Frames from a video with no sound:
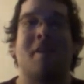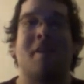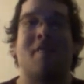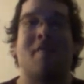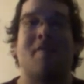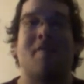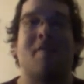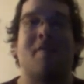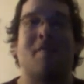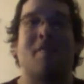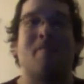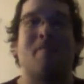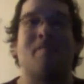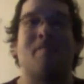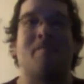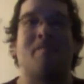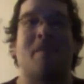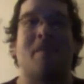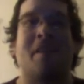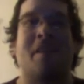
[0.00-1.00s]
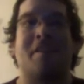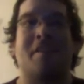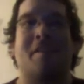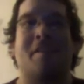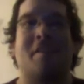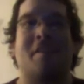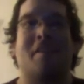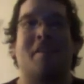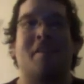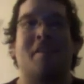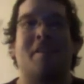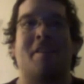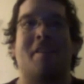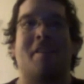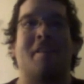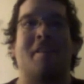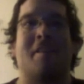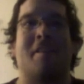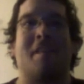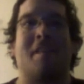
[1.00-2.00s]
all
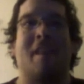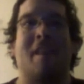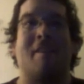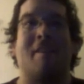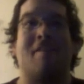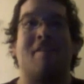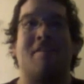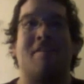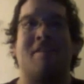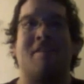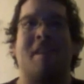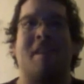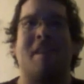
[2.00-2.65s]
the characters.